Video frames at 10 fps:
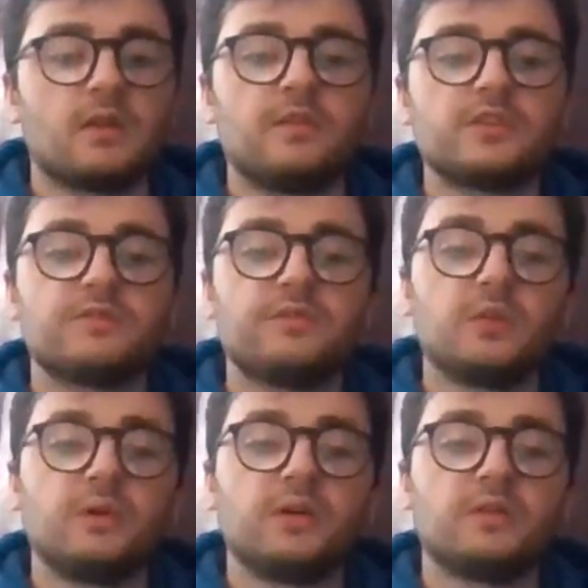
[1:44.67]
this
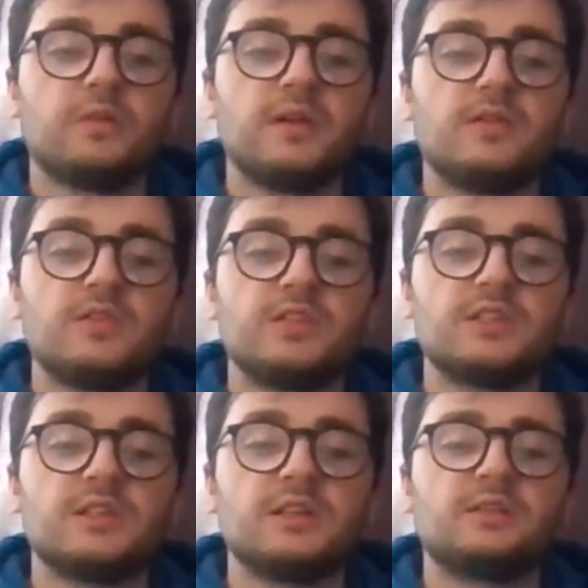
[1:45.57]
following on the
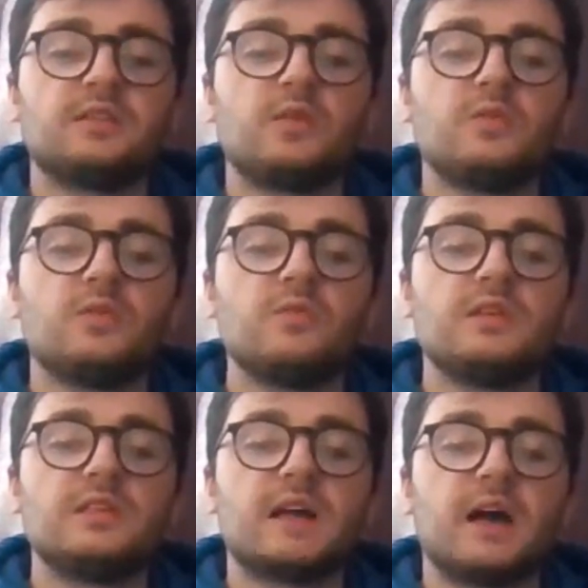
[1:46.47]
BLGC logo
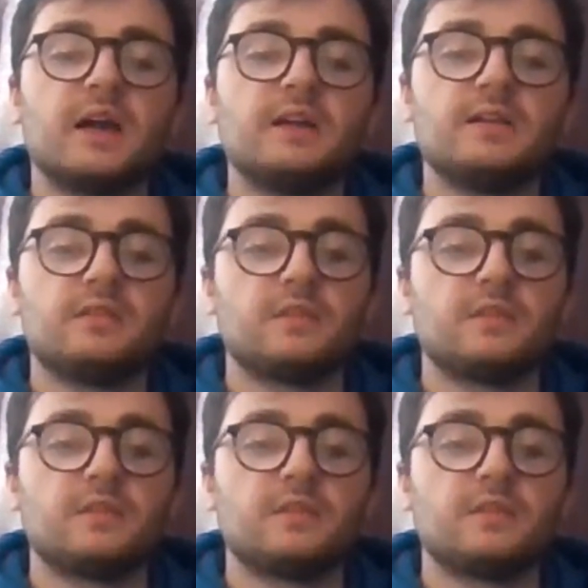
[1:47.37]
design,